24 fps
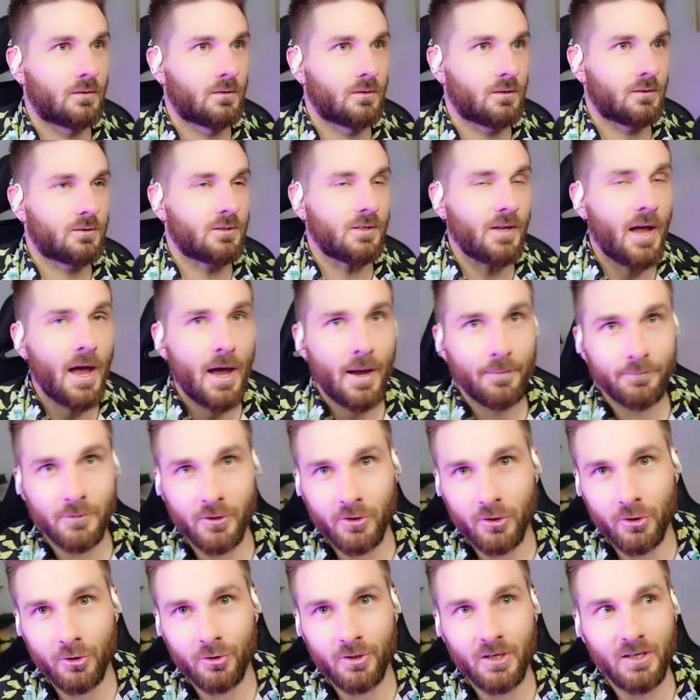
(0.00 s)
Snap,
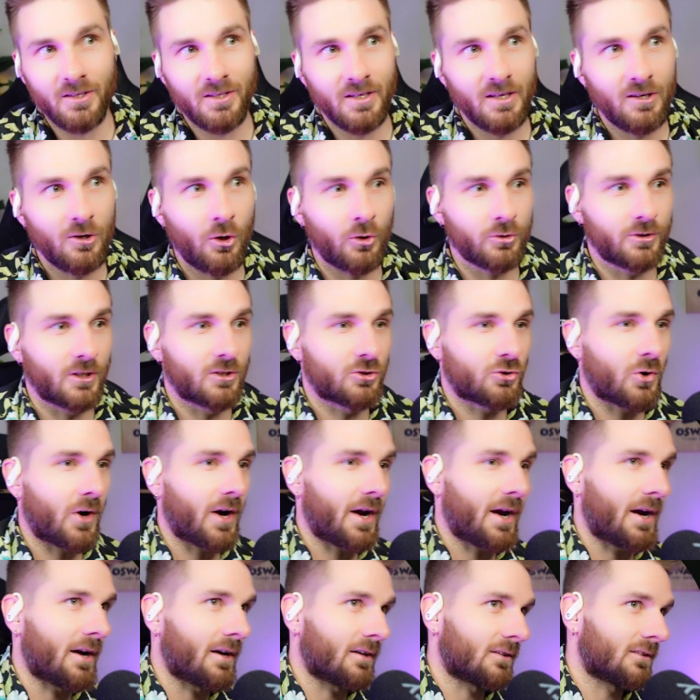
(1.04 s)
dude! He did hold his
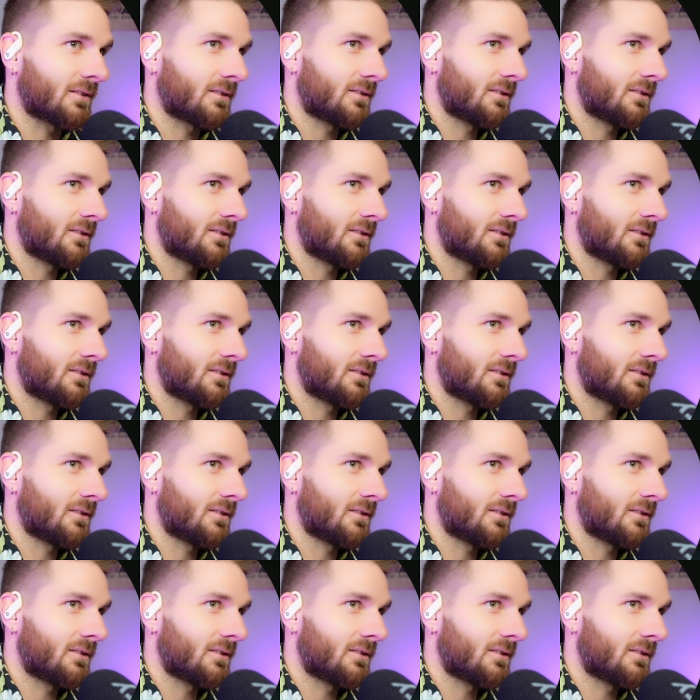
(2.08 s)
ground!